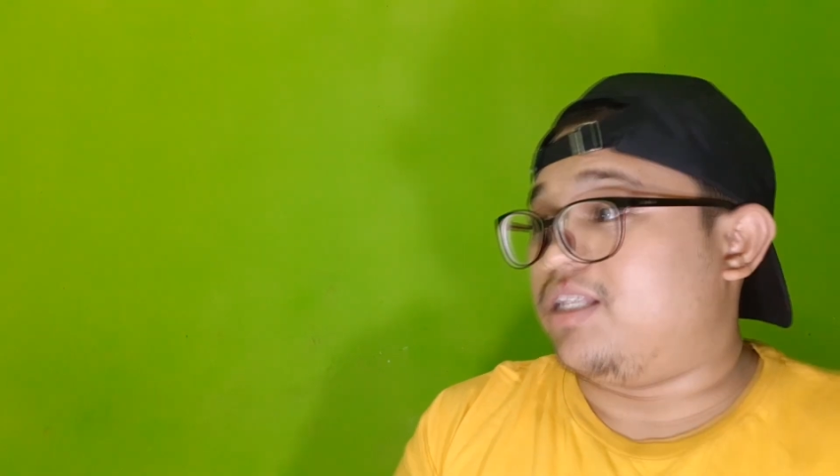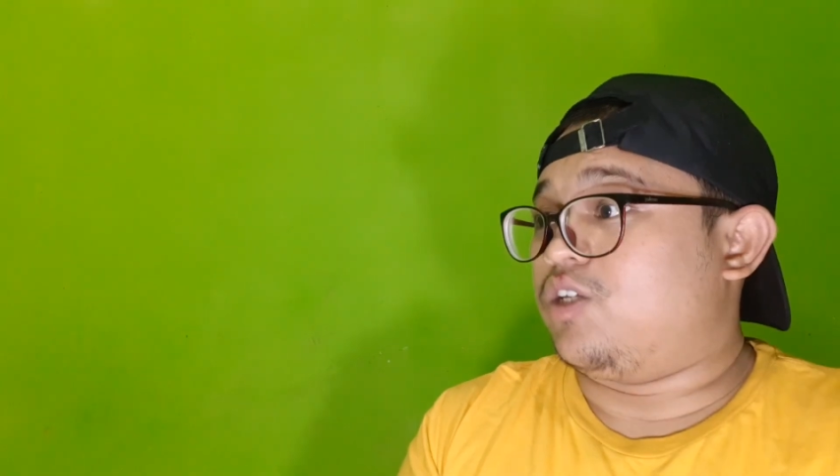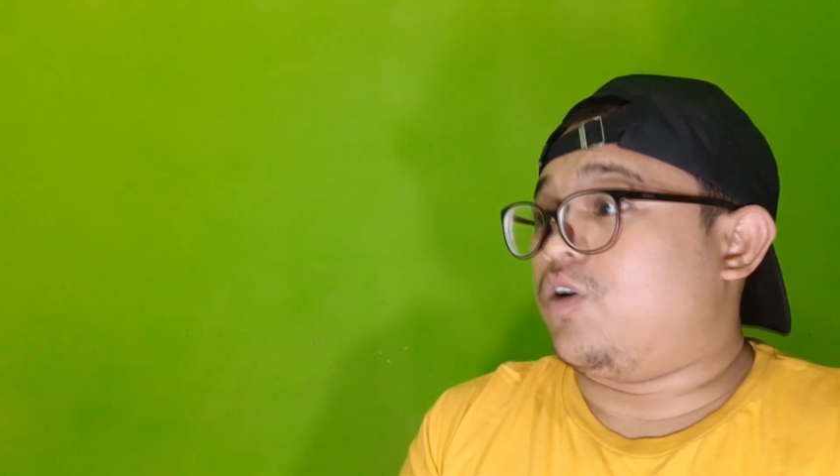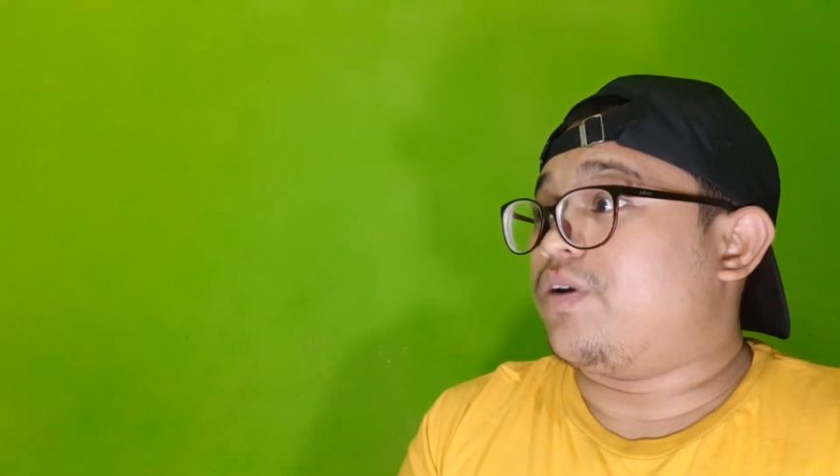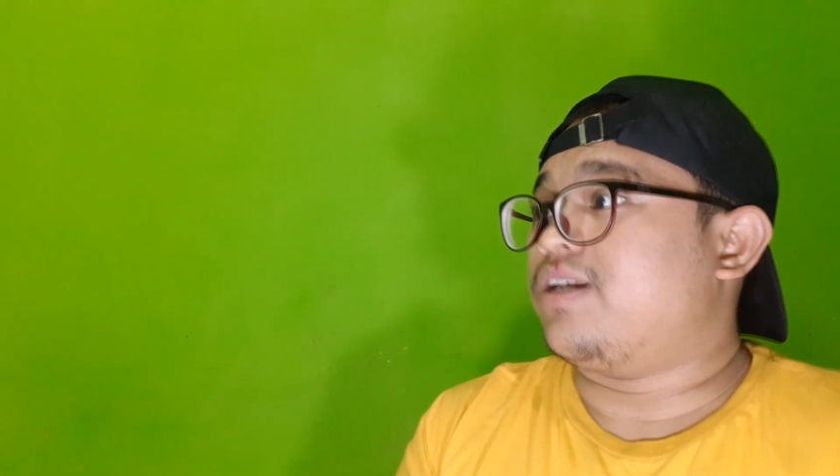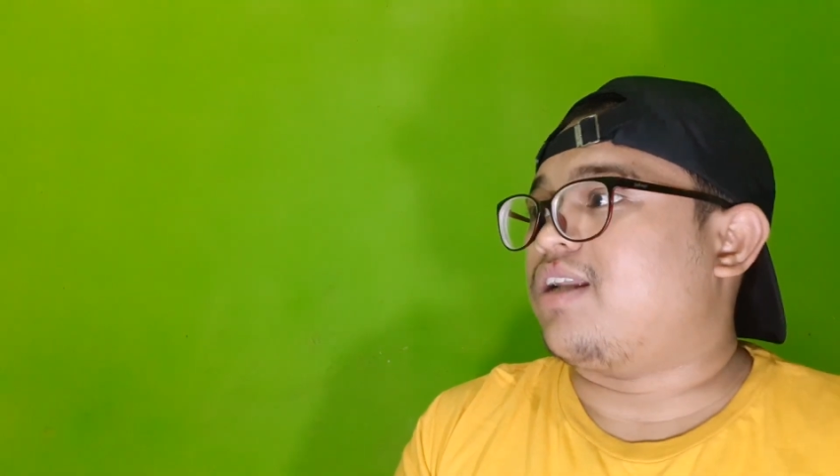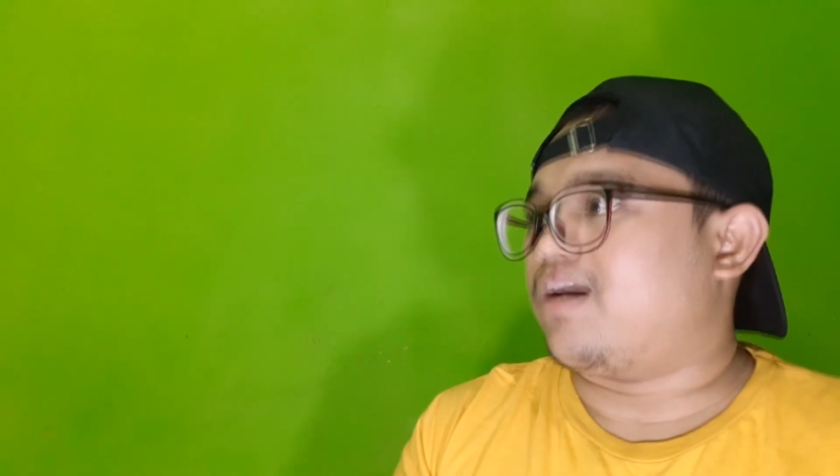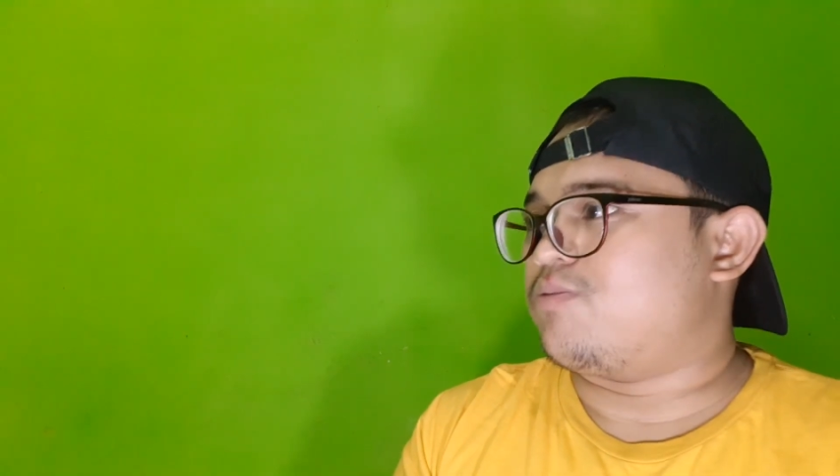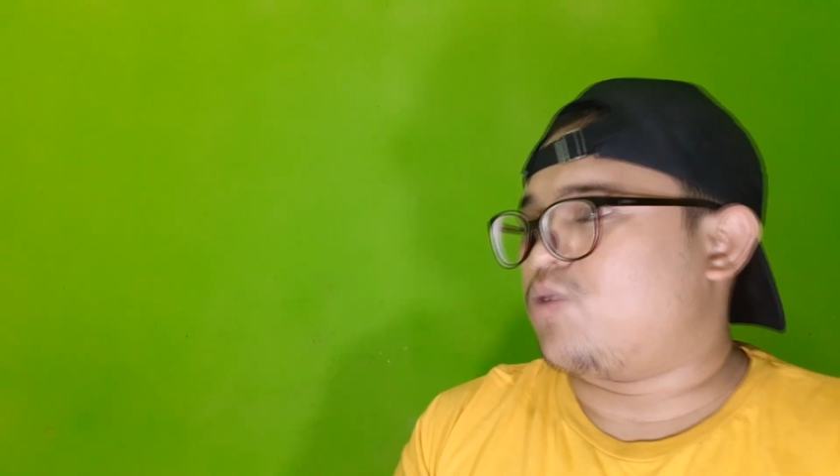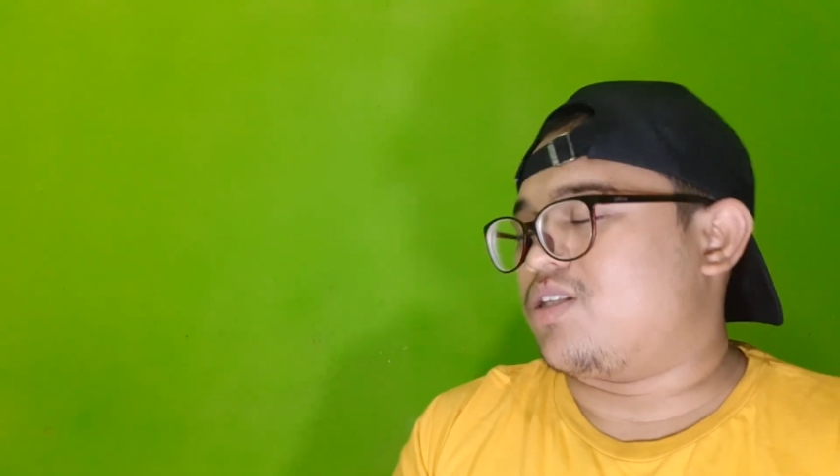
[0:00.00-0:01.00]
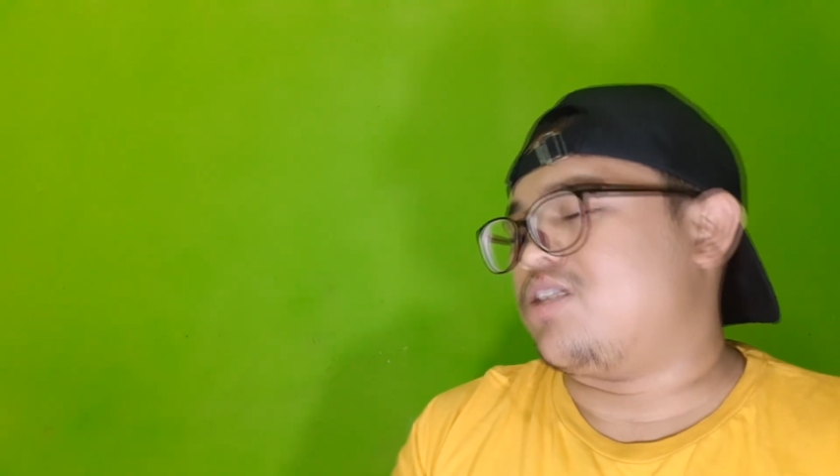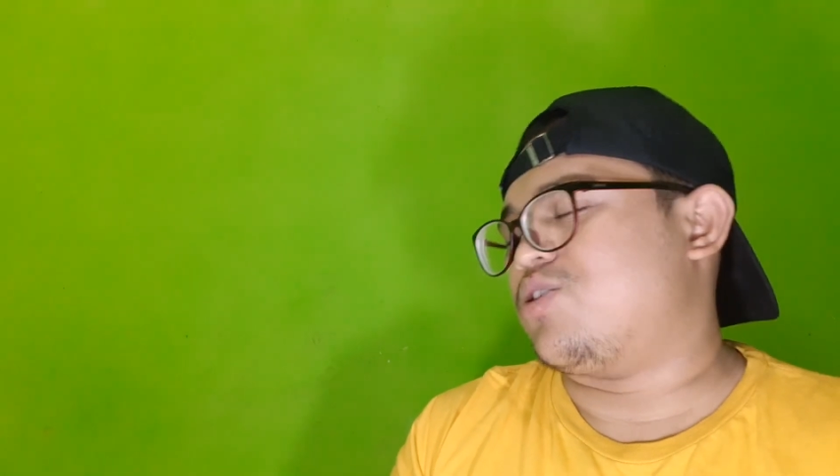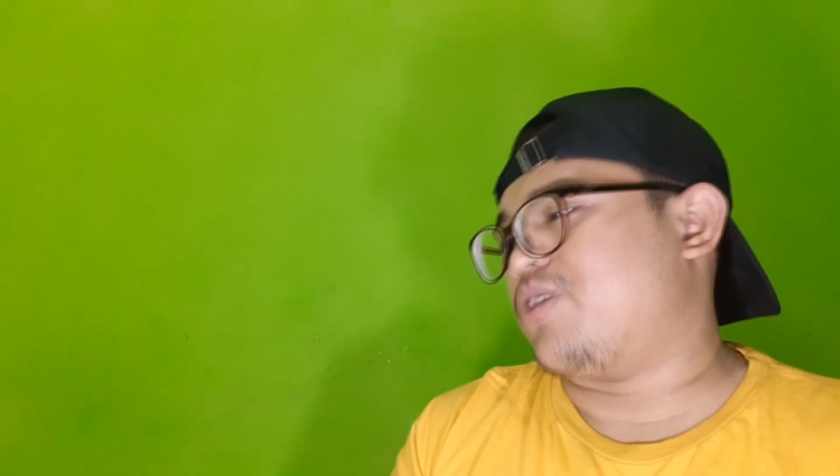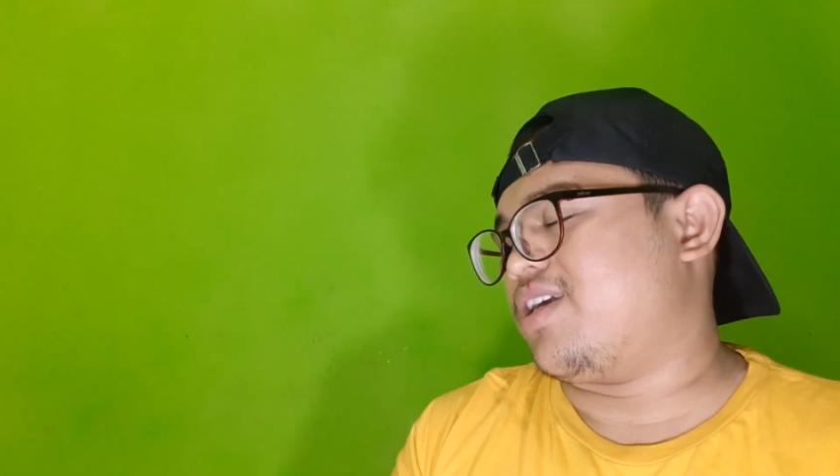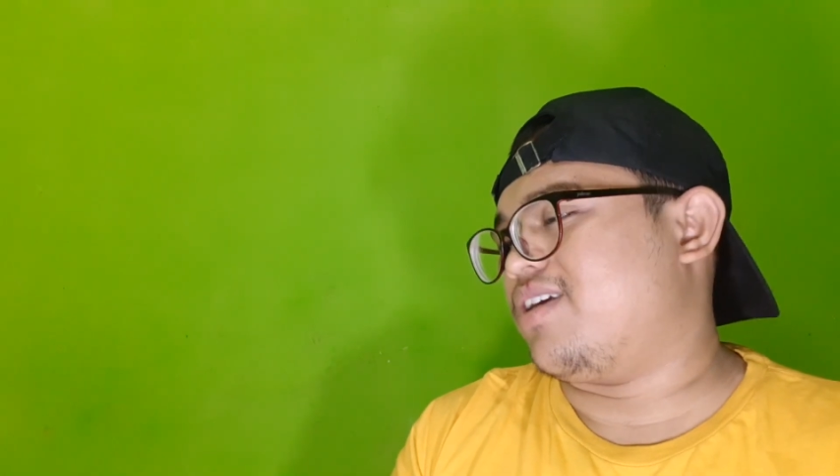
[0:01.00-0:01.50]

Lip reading: in Korean, I'm 23.